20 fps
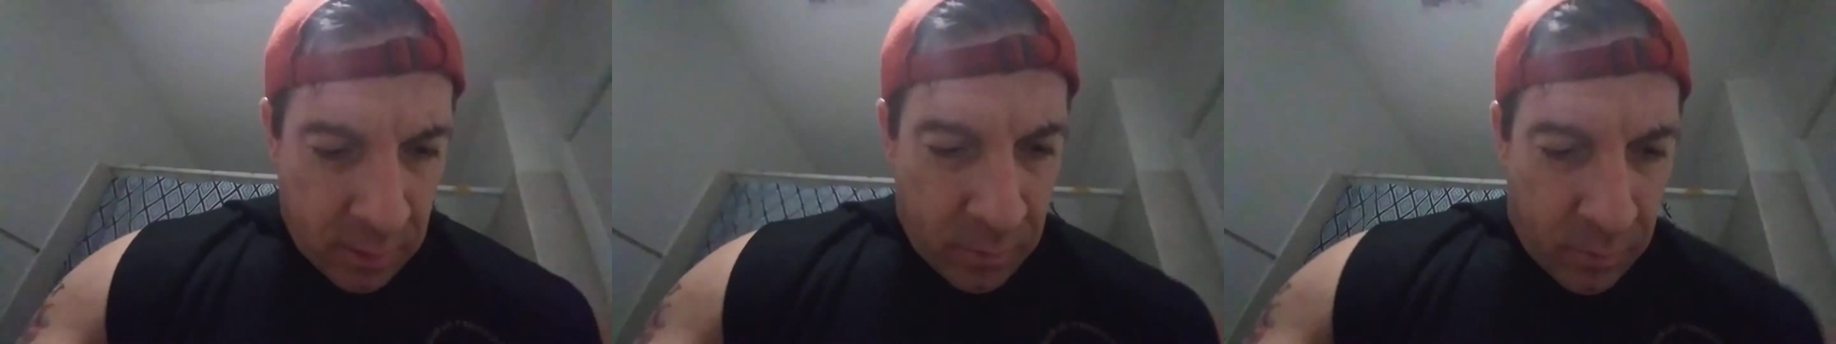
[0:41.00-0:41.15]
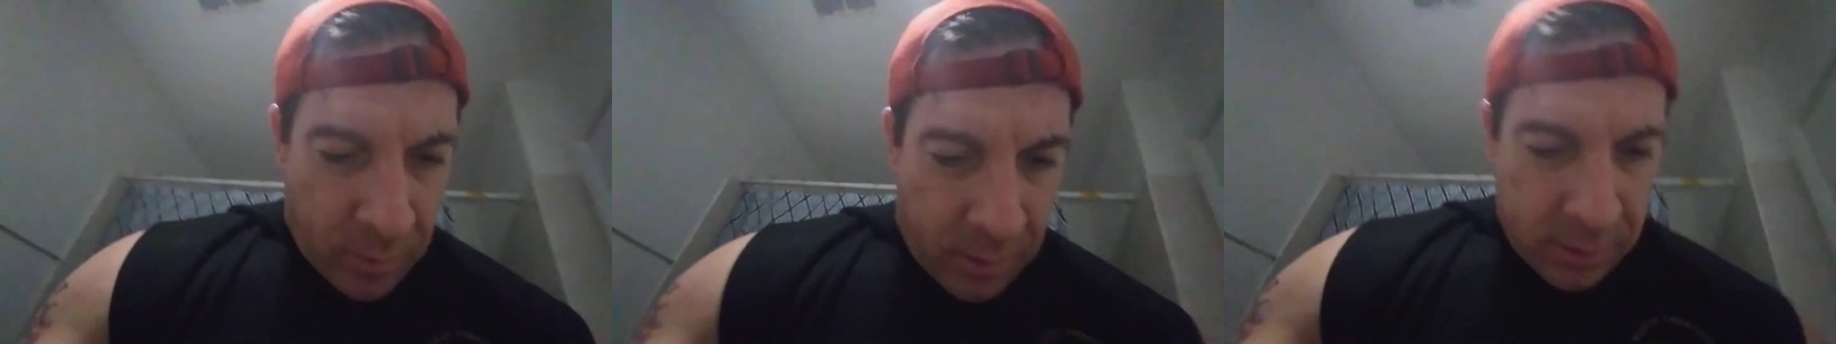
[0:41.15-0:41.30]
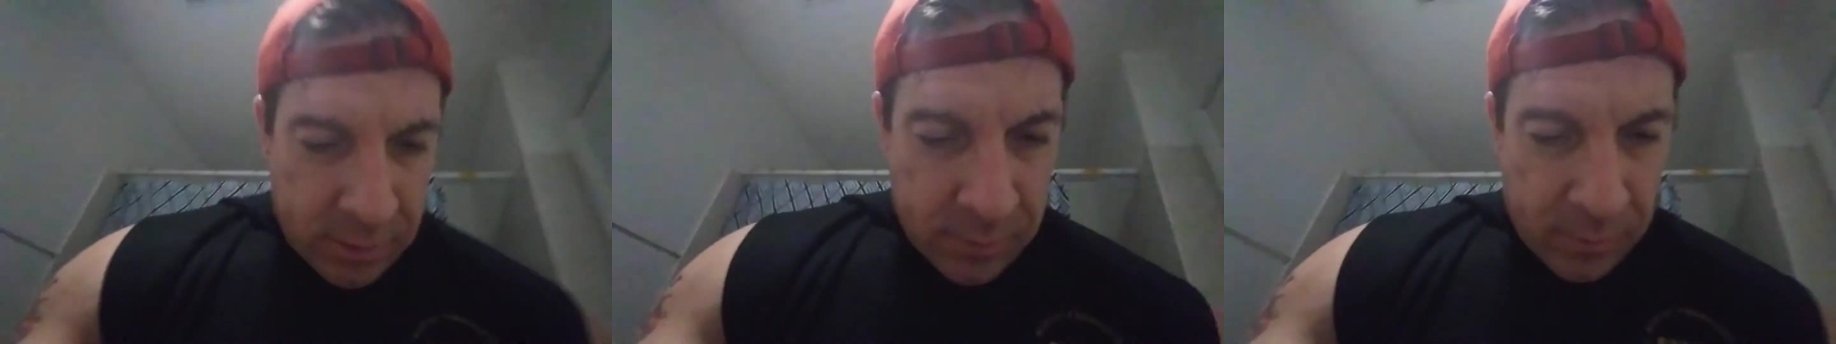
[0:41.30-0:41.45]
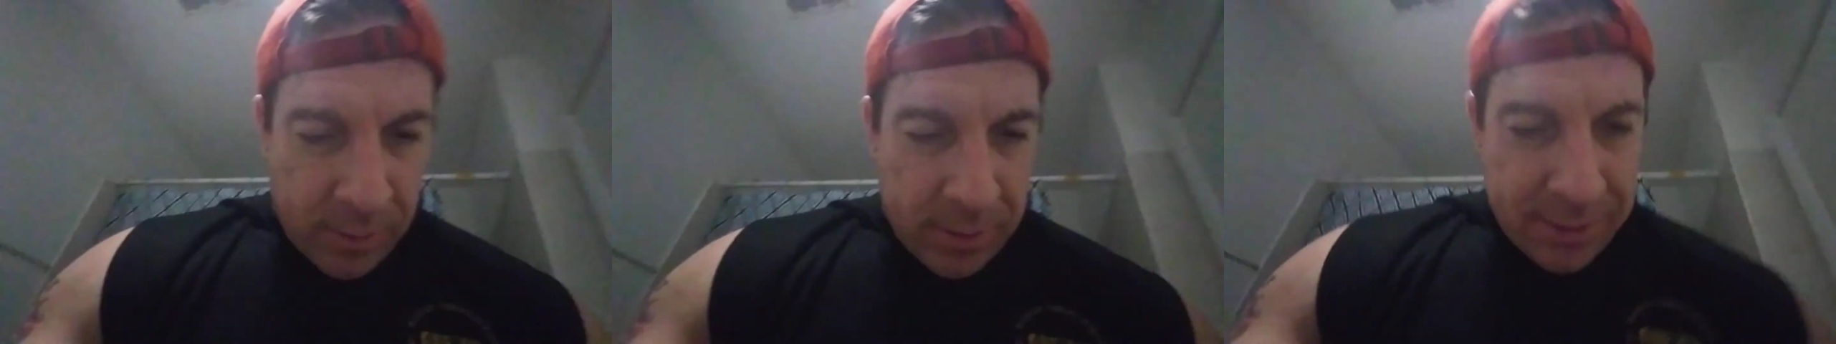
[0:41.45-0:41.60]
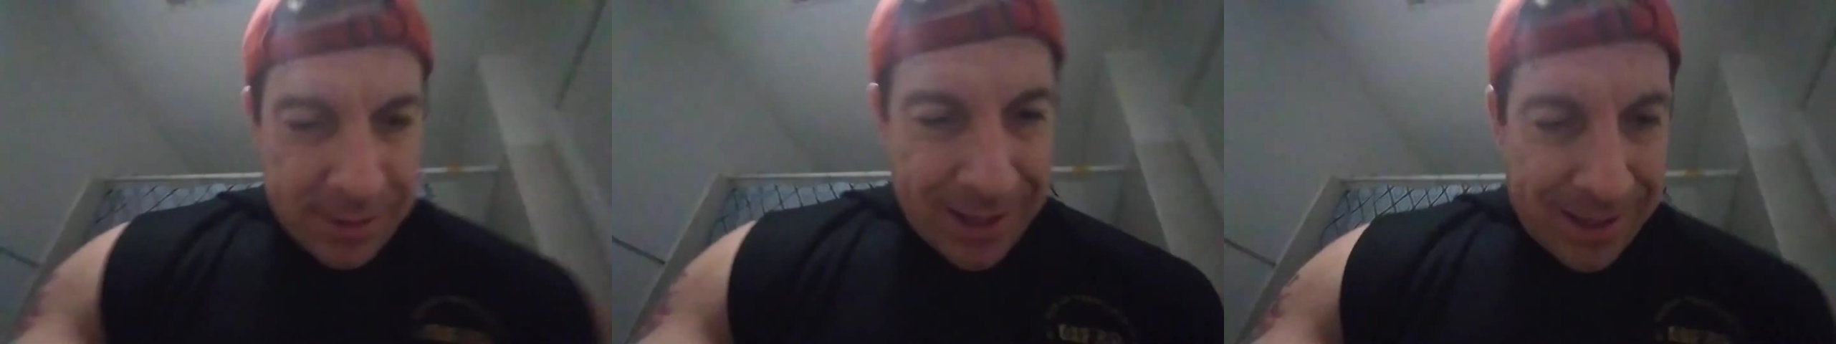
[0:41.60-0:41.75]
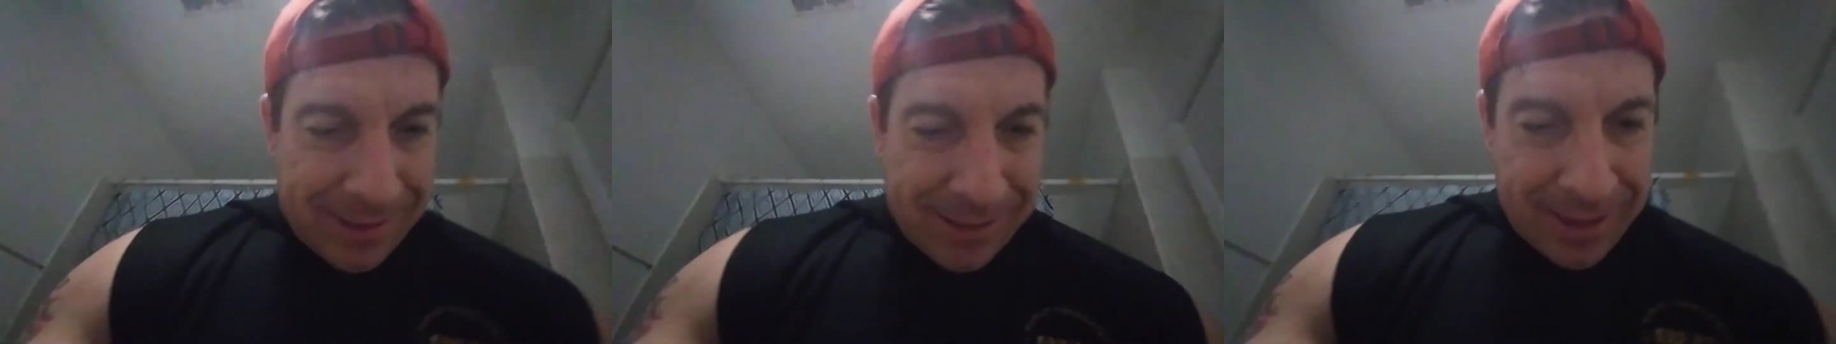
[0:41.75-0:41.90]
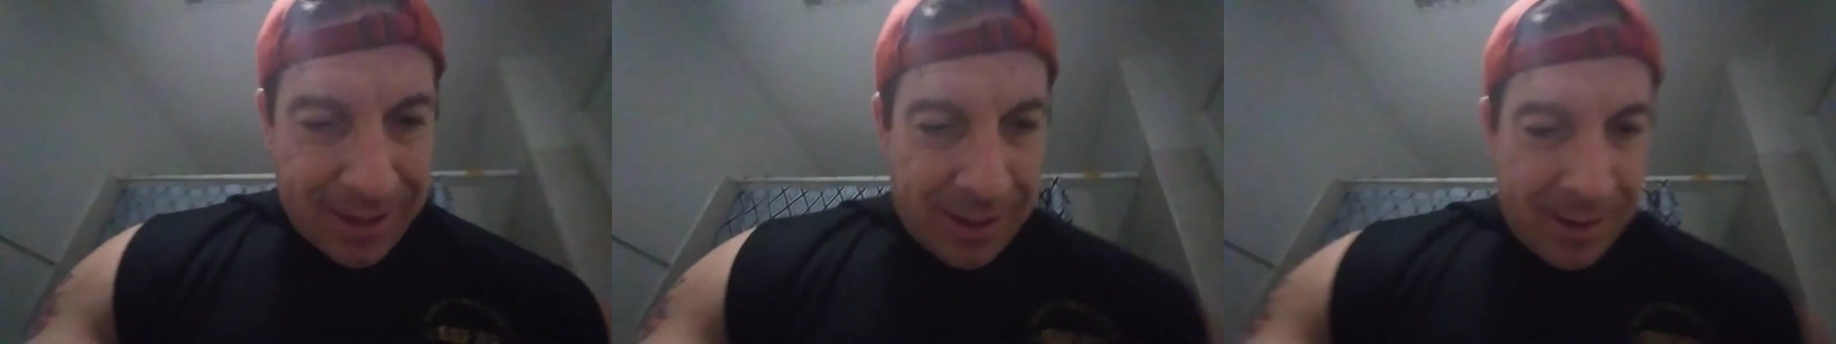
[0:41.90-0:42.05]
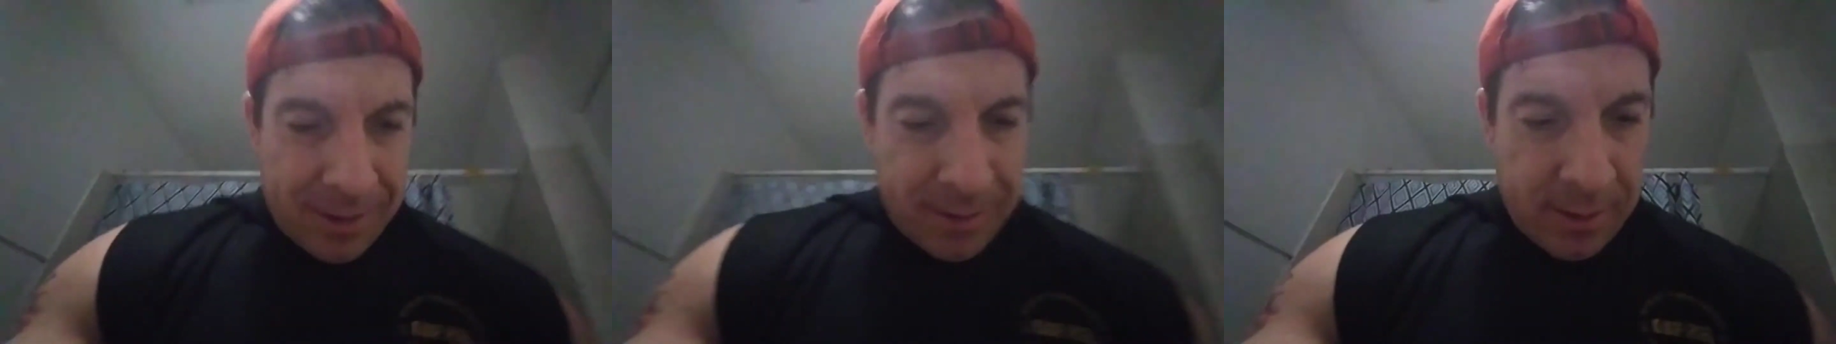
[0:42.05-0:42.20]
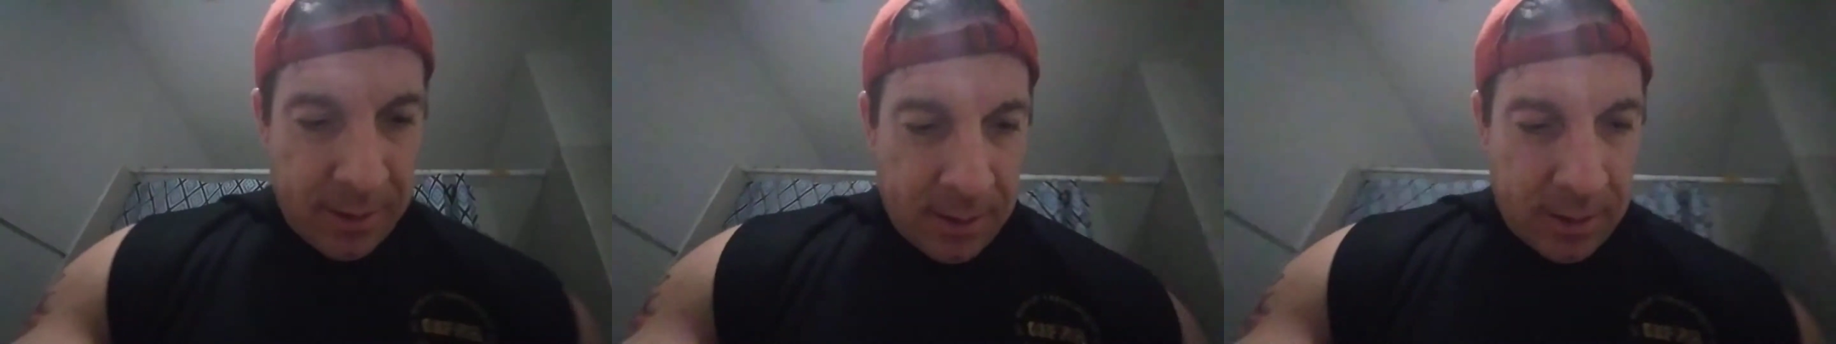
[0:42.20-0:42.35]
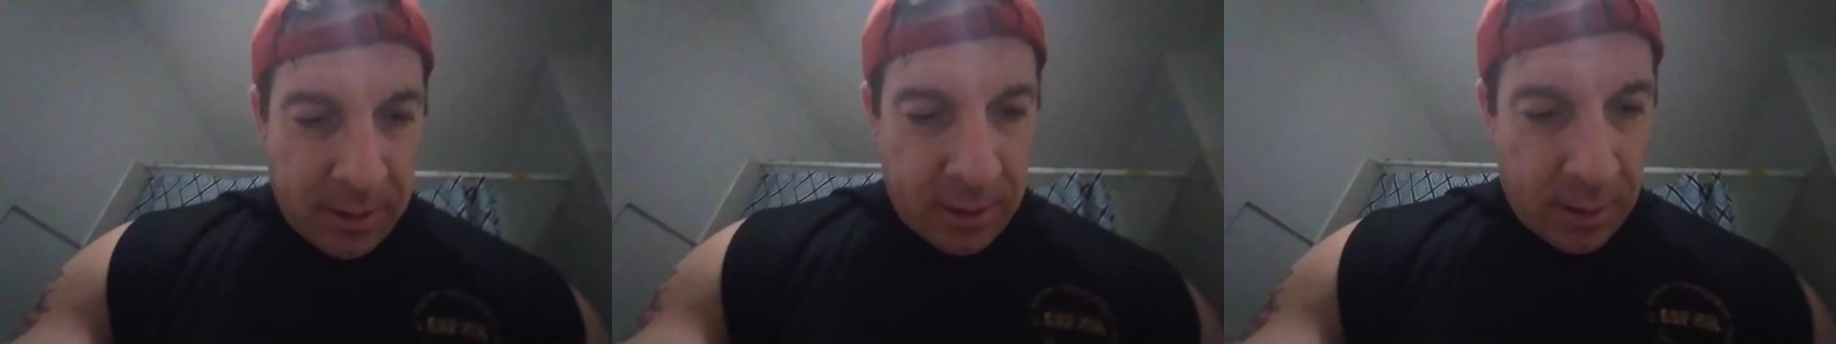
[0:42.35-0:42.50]
What's receta
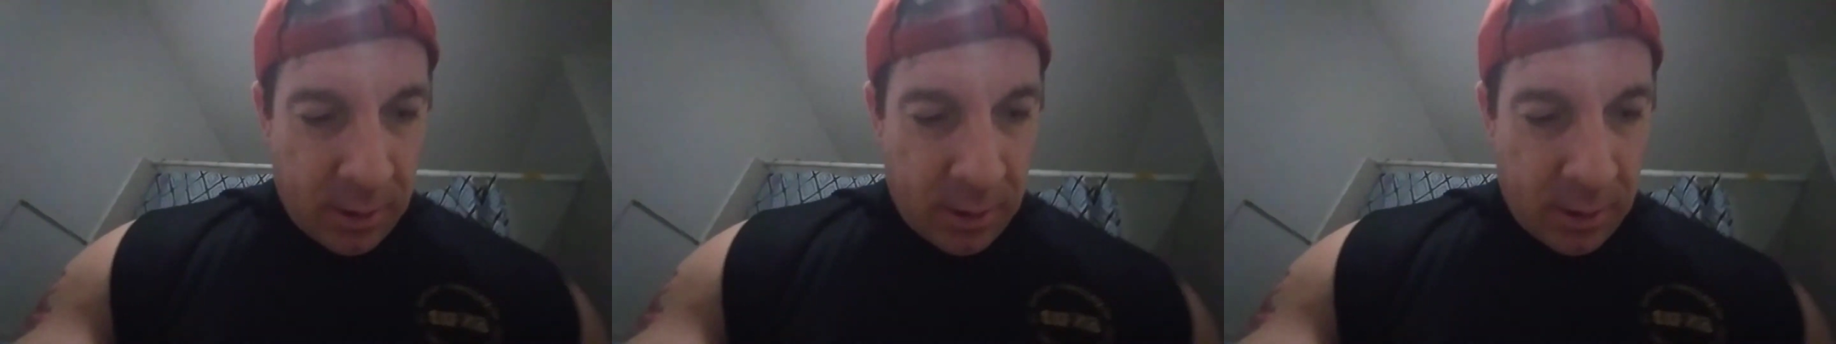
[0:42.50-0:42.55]
in